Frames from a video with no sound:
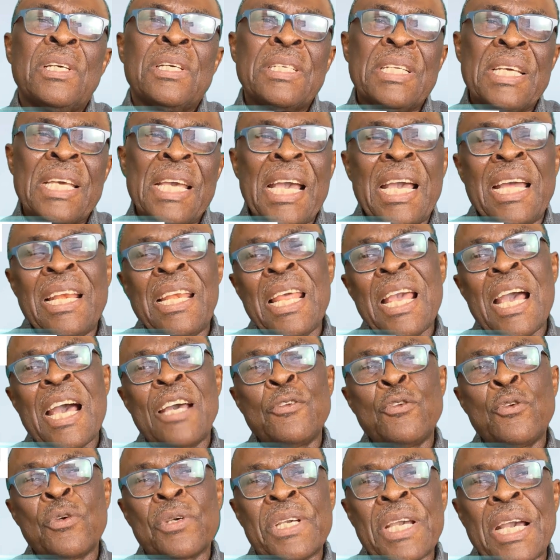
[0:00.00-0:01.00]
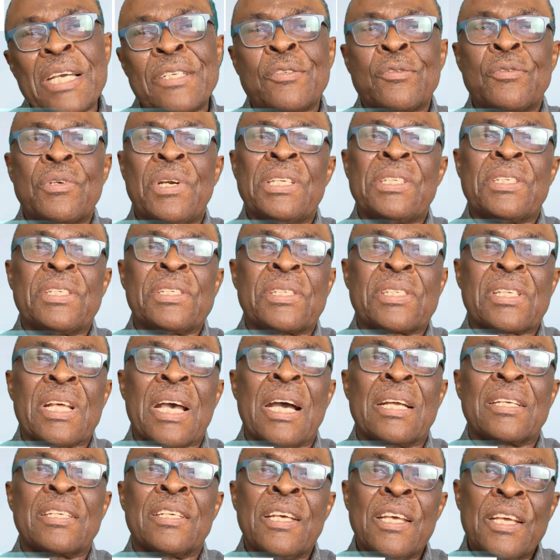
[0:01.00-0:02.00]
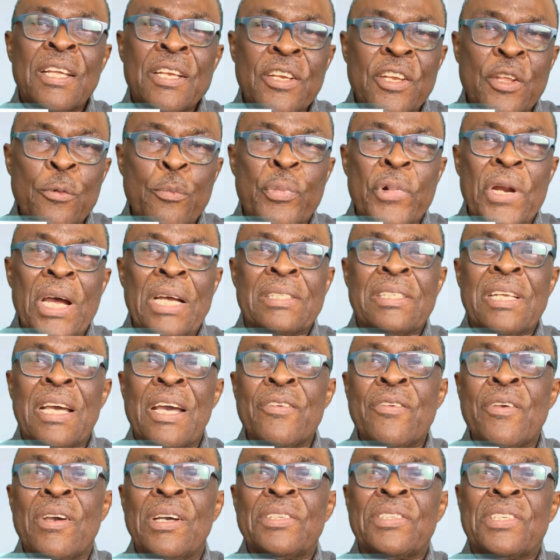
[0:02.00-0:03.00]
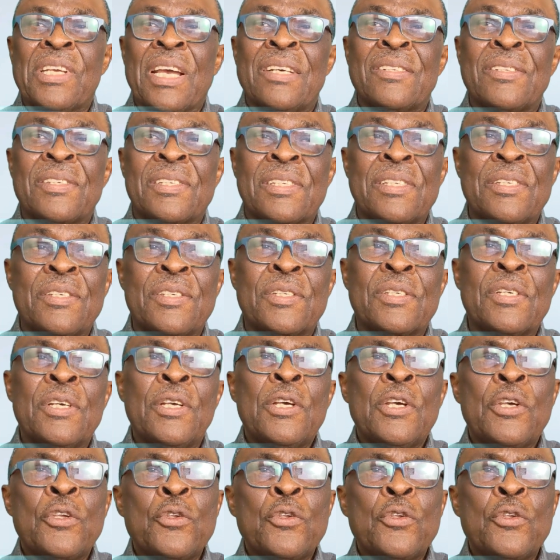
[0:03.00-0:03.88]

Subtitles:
The earlier you get registered, the brighter your chances.